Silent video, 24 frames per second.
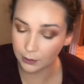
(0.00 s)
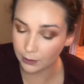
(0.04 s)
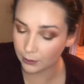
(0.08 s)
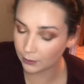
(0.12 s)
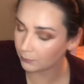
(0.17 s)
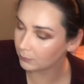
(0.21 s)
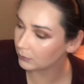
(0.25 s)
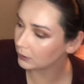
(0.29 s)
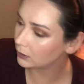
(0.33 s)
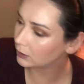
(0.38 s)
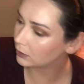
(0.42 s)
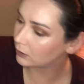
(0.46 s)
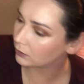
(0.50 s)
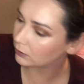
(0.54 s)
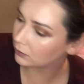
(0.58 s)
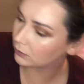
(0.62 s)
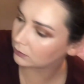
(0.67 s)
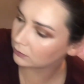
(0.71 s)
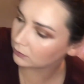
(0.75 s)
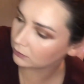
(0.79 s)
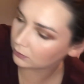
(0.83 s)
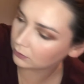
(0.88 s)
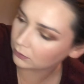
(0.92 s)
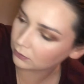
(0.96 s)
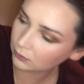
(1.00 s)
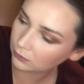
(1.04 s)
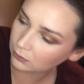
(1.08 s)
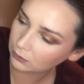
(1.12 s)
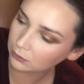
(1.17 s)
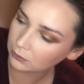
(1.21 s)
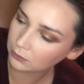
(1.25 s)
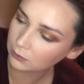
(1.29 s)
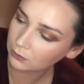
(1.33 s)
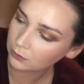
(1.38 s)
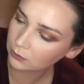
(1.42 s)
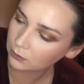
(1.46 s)
I'm gonna
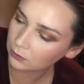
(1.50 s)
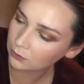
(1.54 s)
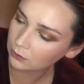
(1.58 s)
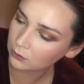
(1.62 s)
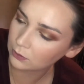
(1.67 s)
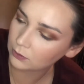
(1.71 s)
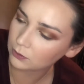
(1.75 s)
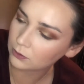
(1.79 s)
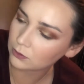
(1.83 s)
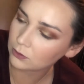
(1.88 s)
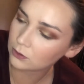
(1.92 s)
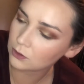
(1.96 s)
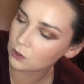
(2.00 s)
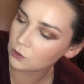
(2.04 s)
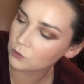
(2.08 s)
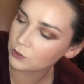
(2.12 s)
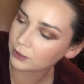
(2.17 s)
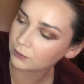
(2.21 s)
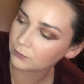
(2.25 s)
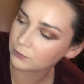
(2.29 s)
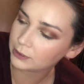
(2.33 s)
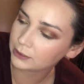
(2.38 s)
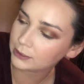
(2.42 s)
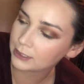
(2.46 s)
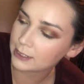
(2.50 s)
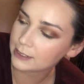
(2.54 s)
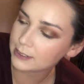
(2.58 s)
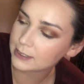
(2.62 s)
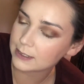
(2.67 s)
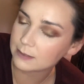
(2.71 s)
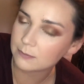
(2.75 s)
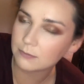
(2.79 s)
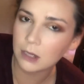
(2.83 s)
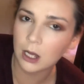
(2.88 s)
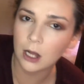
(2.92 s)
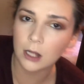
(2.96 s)
go in with that
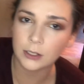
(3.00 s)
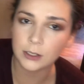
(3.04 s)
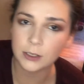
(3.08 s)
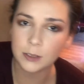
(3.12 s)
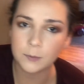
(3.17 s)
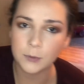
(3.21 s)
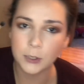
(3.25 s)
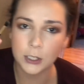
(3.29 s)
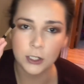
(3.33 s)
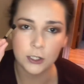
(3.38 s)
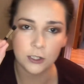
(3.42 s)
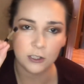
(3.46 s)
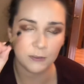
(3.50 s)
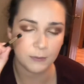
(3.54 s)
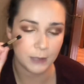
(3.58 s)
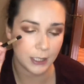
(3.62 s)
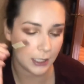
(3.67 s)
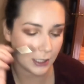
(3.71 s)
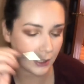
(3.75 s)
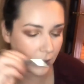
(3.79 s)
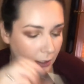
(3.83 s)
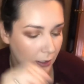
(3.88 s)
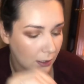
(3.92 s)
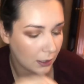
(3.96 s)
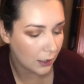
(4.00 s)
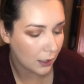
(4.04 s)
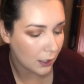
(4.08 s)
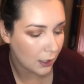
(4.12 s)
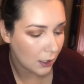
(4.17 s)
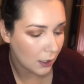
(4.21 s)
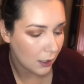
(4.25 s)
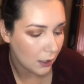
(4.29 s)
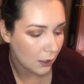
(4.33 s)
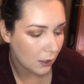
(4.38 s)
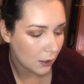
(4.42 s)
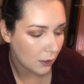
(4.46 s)
smaller brush for my
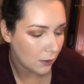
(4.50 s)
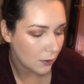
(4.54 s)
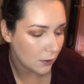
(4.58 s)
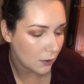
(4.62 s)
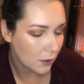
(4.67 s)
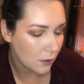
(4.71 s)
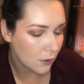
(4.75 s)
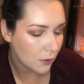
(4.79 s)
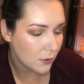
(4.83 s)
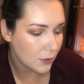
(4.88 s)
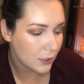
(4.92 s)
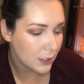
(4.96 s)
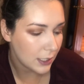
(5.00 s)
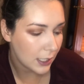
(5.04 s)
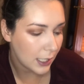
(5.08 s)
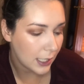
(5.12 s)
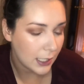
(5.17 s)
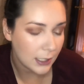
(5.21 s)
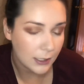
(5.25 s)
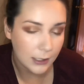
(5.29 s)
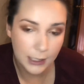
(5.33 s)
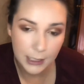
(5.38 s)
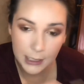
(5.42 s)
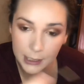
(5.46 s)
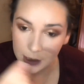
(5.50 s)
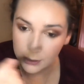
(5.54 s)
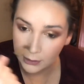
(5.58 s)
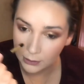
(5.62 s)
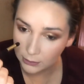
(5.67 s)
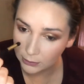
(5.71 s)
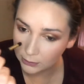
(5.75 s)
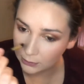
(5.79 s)
nose highlight.